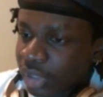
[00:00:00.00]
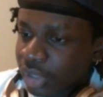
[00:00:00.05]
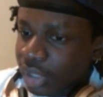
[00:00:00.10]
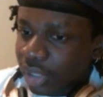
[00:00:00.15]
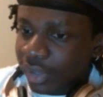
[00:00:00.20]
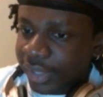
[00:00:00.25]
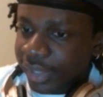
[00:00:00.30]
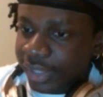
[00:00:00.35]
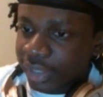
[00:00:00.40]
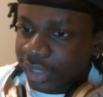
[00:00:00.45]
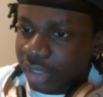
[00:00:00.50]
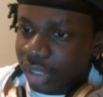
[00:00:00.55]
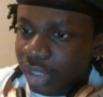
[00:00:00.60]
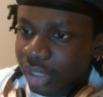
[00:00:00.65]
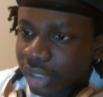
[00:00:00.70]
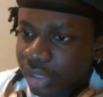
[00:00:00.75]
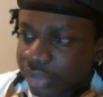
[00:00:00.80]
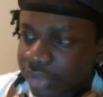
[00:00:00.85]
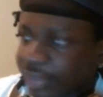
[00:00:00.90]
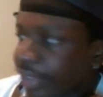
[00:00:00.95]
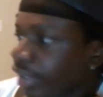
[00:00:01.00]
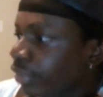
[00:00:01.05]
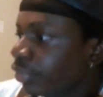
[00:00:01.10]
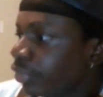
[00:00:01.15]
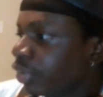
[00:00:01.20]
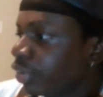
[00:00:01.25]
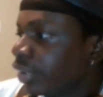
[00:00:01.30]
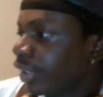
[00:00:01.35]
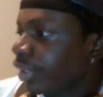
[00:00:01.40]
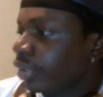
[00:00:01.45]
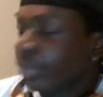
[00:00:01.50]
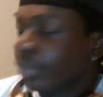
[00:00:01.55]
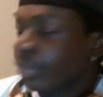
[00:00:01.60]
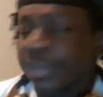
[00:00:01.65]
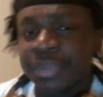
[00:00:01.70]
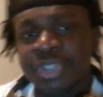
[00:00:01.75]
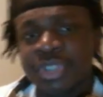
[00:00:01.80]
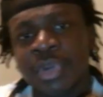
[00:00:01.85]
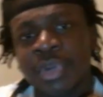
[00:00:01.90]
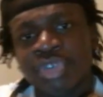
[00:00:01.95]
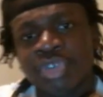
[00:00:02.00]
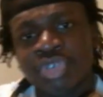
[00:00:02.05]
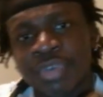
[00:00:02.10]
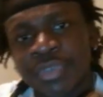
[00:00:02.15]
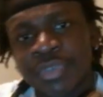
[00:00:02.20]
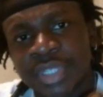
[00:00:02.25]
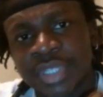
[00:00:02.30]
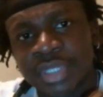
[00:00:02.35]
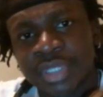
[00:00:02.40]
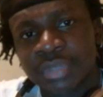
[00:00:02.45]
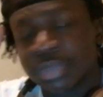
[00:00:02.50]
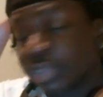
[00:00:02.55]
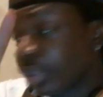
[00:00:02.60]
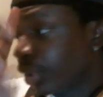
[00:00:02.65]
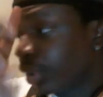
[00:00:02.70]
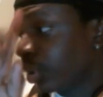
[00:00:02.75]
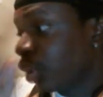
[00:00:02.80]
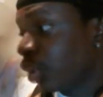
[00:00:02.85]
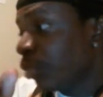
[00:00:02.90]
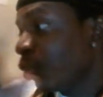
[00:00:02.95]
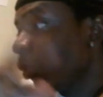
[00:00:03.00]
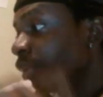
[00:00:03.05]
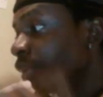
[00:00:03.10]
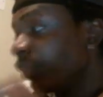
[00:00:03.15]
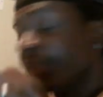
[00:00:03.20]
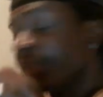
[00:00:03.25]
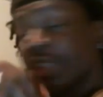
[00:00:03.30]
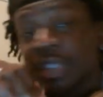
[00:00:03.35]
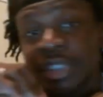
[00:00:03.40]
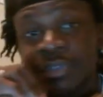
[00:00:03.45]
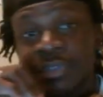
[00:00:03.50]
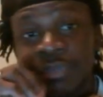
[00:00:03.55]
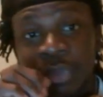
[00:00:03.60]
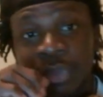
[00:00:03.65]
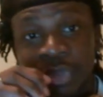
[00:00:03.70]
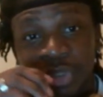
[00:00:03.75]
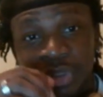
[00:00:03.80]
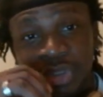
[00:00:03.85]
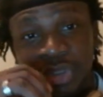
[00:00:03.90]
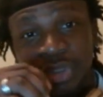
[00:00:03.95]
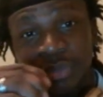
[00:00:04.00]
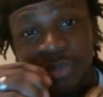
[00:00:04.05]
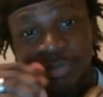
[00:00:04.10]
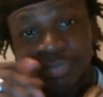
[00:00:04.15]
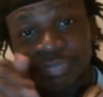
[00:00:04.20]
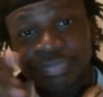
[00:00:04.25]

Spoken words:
All right, daily routine. Three reasons why you should have a daily routine. Number one reason is focus.